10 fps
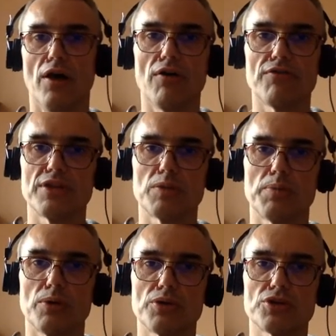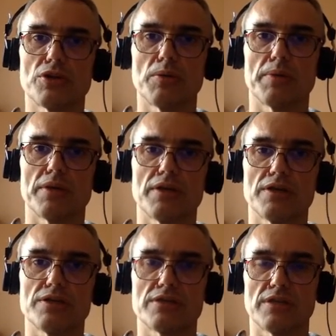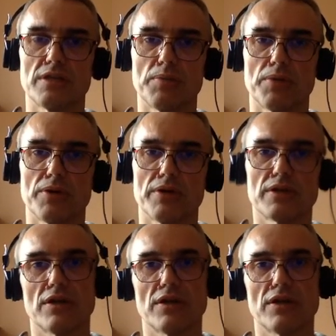of that Polish company, CD Projekt.